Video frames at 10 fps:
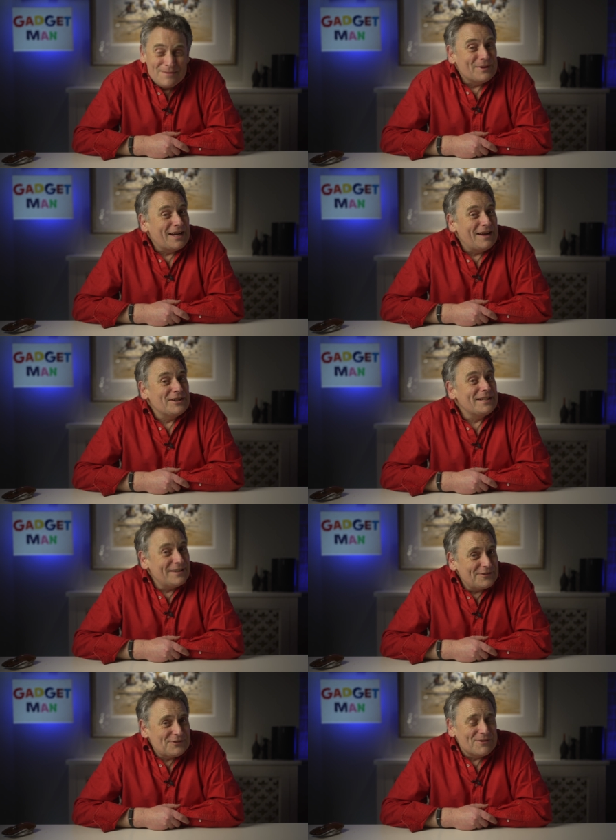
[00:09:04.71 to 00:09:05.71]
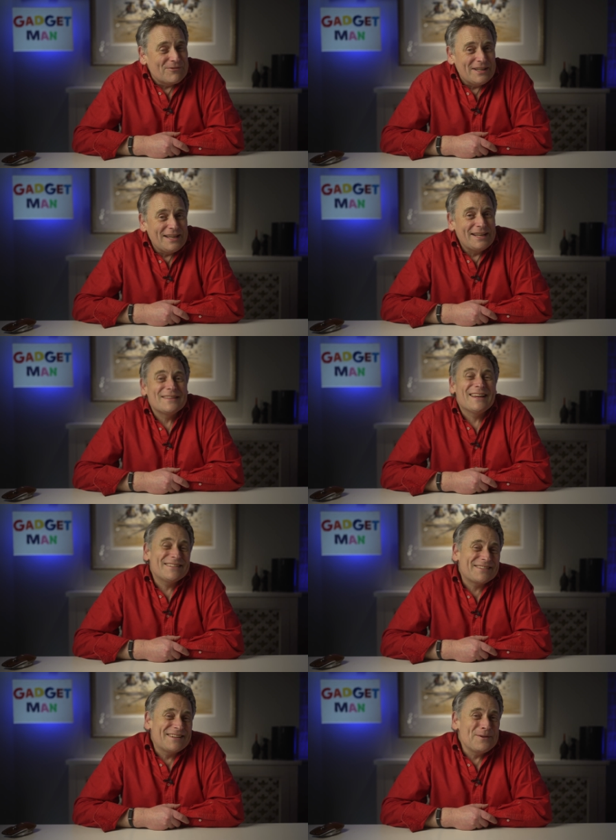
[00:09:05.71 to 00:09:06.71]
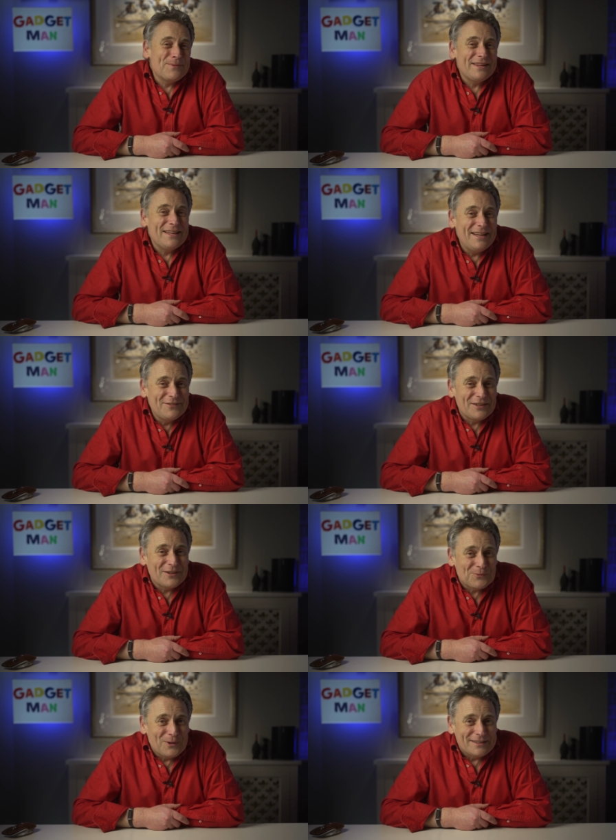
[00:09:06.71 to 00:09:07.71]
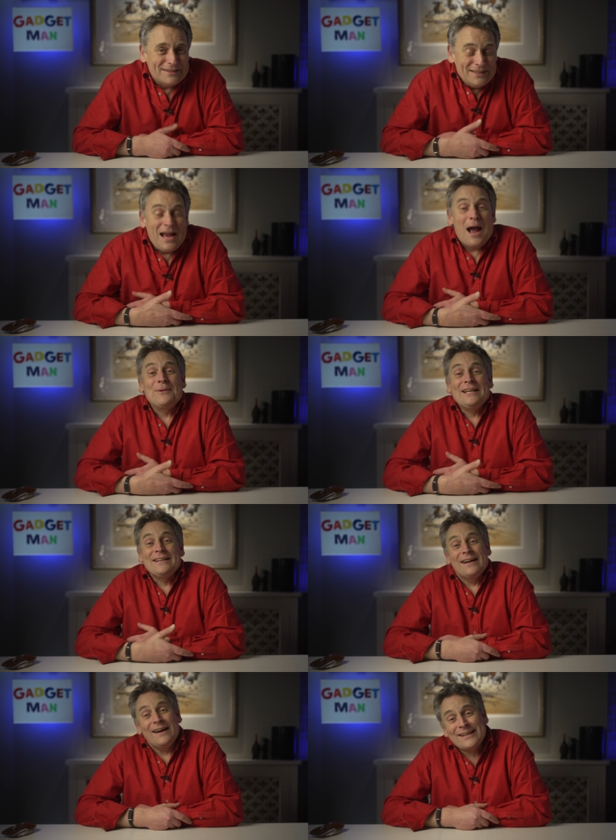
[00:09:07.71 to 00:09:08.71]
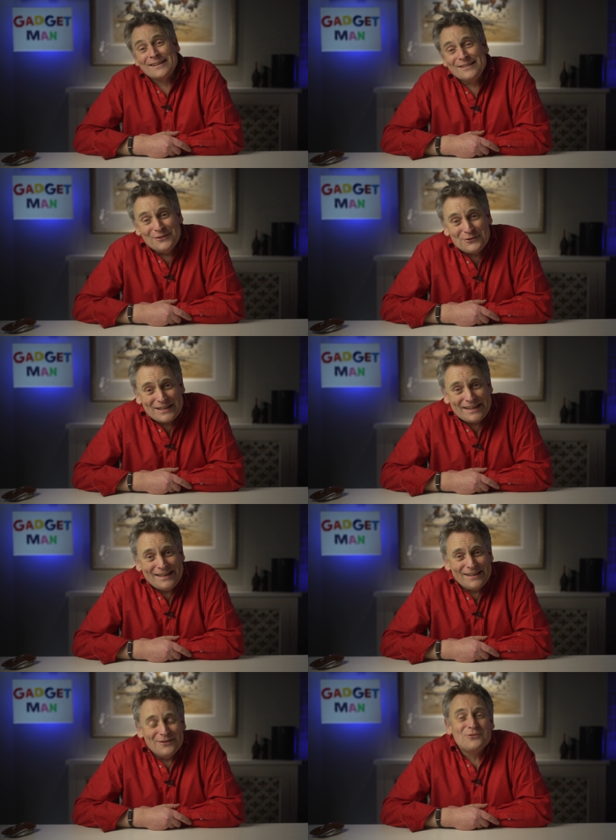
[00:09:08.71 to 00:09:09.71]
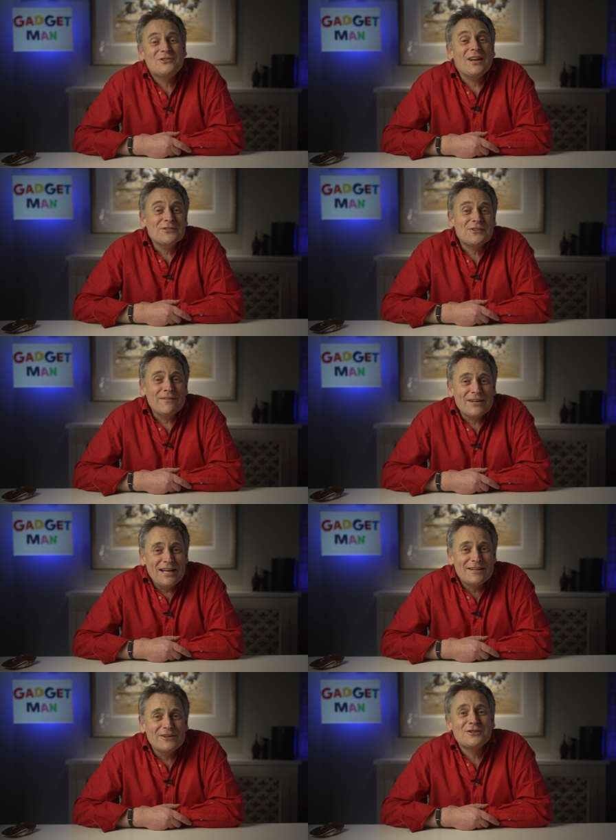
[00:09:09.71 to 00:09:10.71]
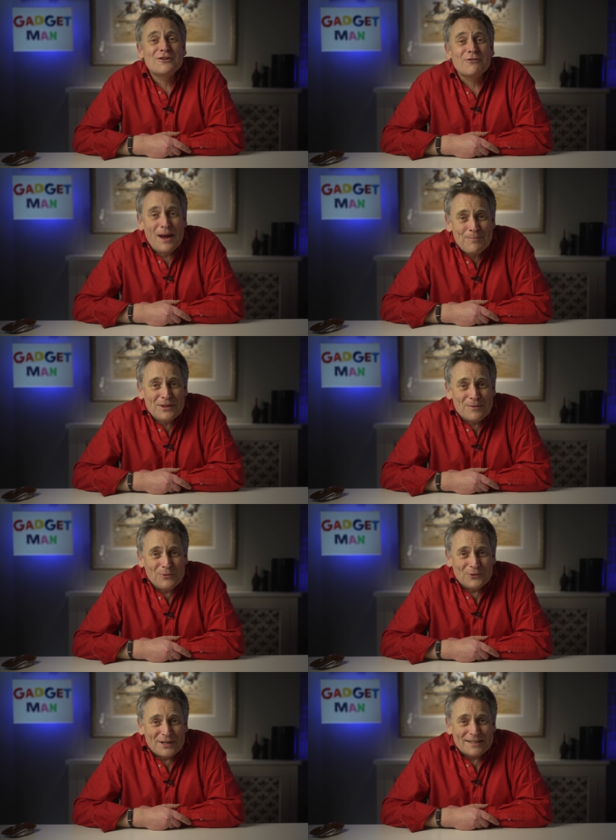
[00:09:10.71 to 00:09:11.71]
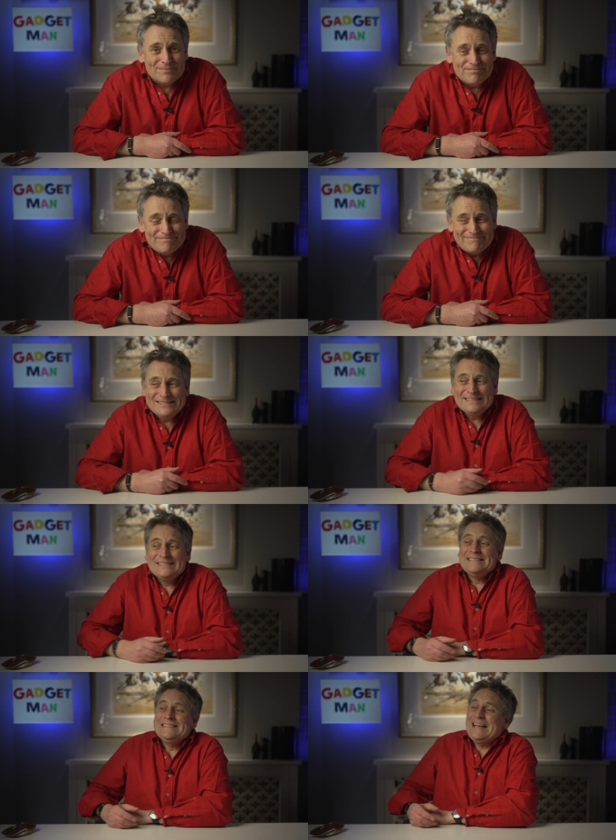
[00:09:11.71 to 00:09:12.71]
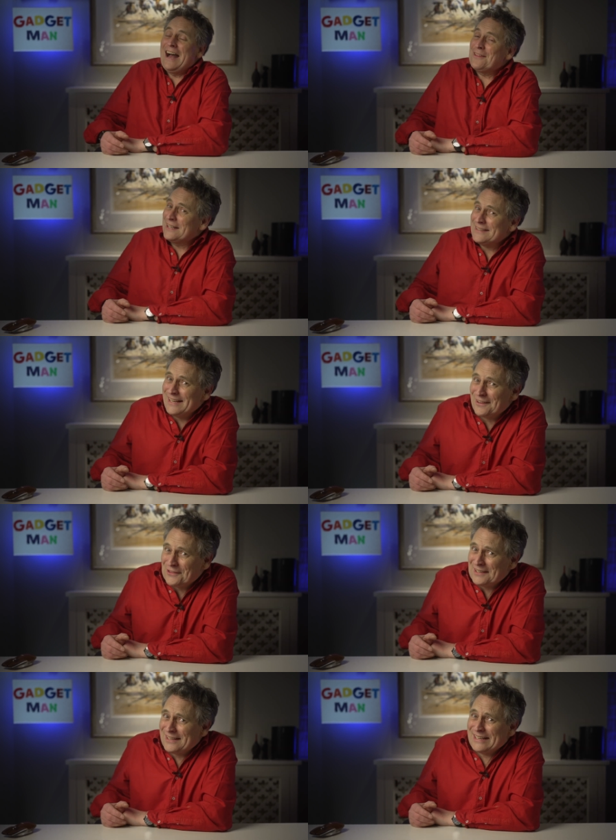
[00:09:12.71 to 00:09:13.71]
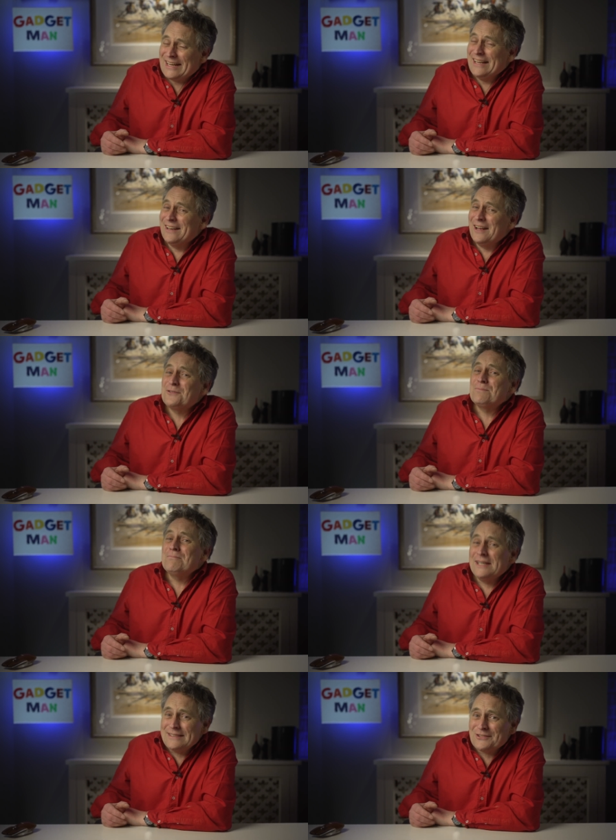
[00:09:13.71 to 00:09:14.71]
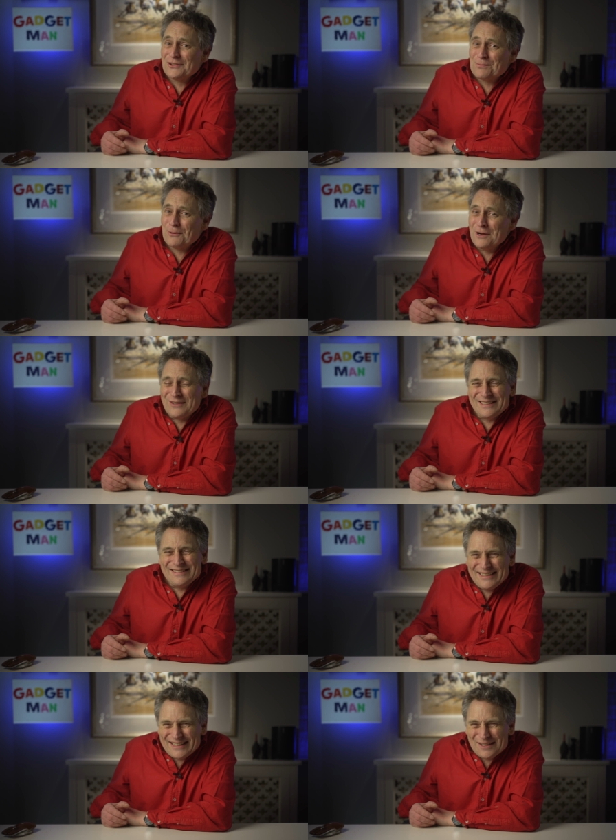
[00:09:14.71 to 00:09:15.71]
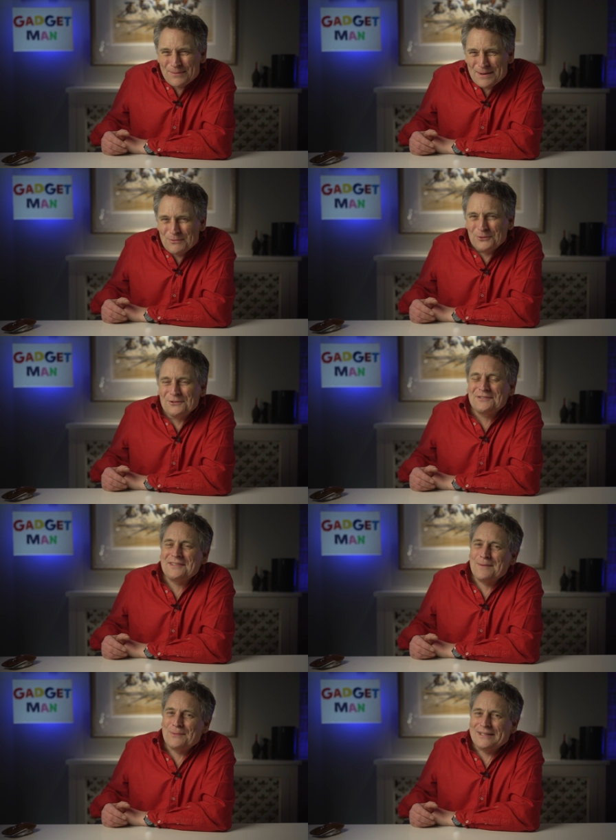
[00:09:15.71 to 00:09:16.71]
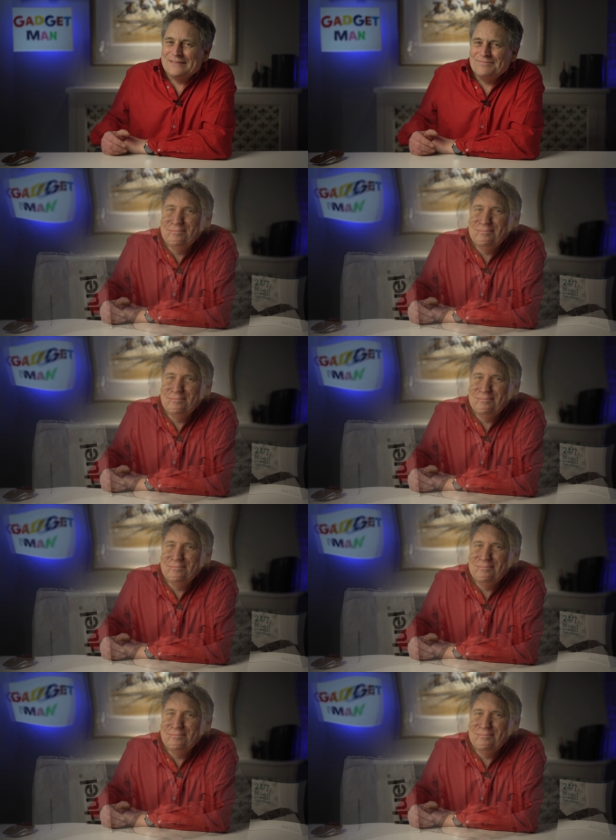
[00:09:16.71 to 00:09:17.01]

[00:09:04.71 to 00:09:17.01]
But I have a nasty feeling that's going to be the easiest one. I mean, I could lose a kilo just having a good crap in the morning. I think the other nine kilos might just prove a little bit more stubborn.